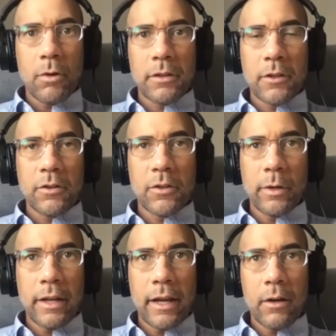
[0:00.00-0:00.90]
that you're doing
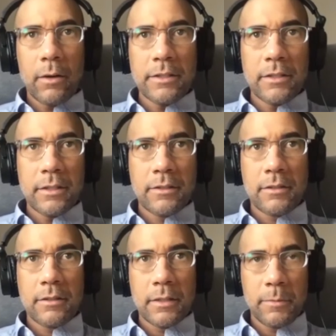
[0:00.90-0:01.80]
now, is this,
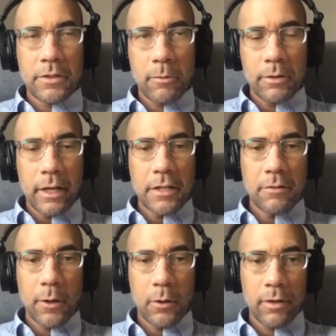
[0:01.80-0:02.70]
especially with the age of
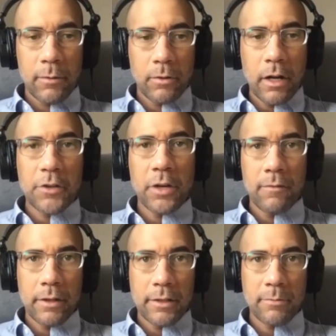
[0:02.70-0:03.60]
COVID, we're not
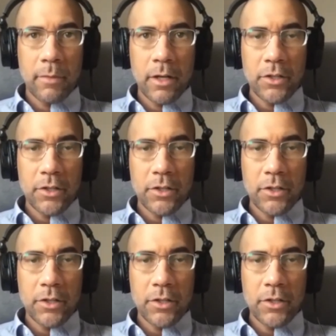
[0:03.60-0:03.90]
traveling as much.